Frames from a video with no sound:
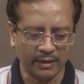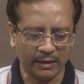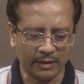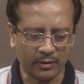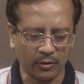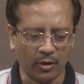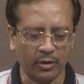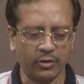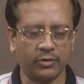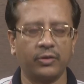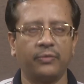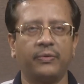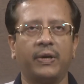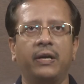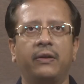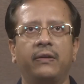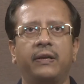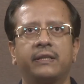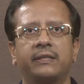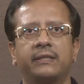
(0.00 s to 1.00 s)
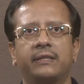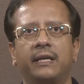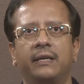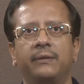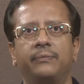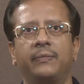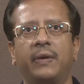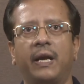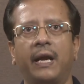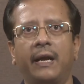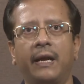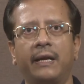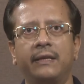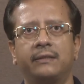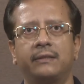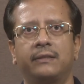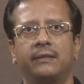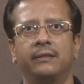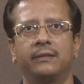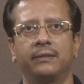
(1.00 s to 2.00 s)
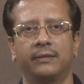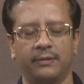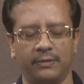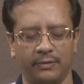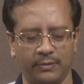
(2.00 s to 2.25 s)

It also violates the eighth